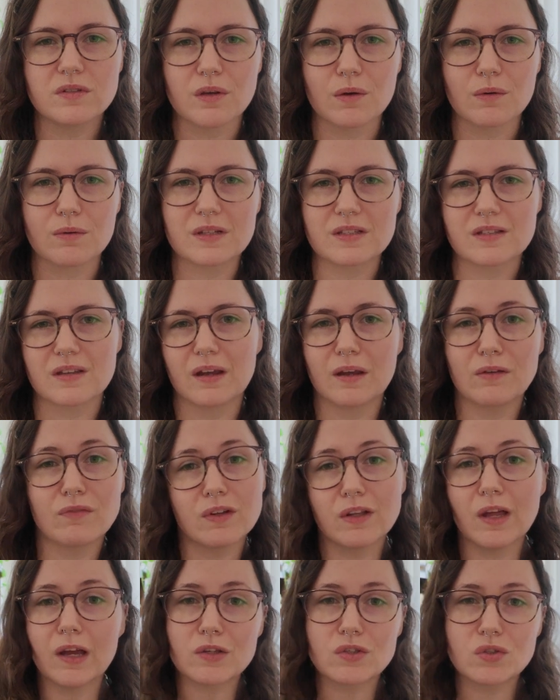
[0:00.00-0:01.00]
So it's like, if
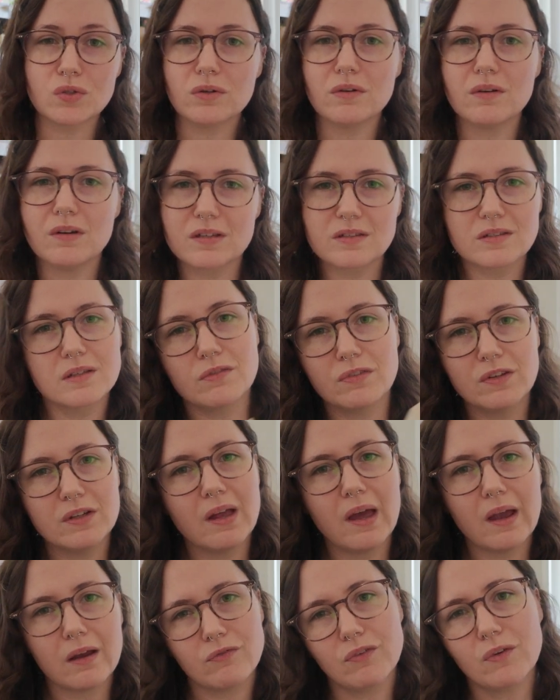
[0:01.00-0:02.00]
you like stories and if you
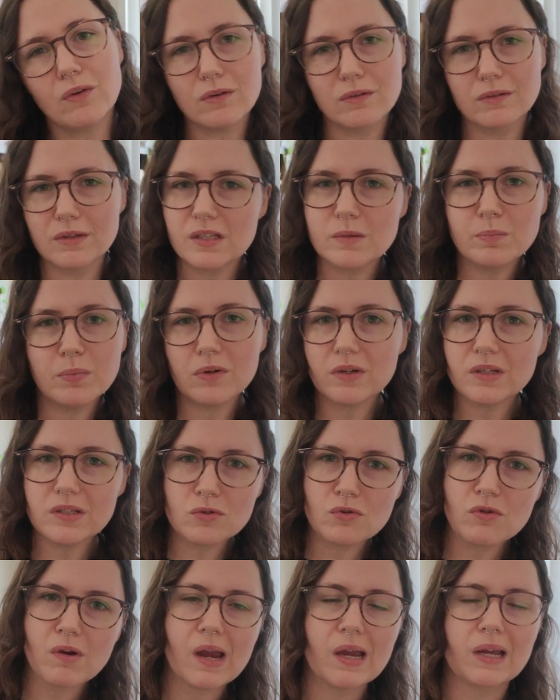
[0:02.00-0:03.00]
like food, this book is
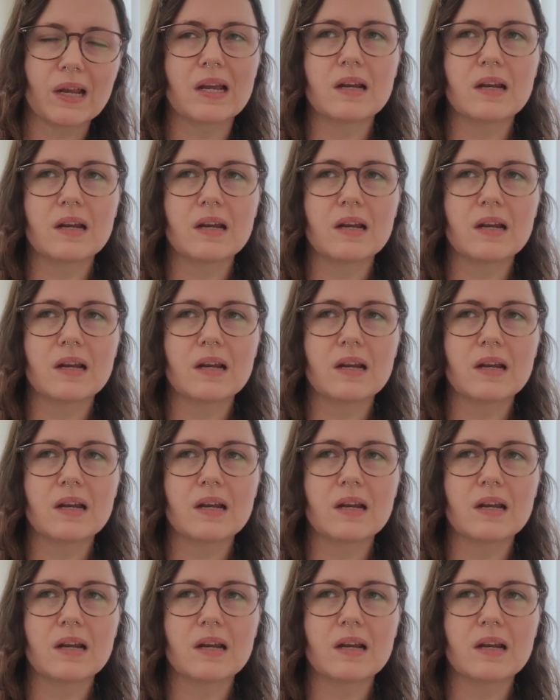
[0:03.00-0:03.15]
great.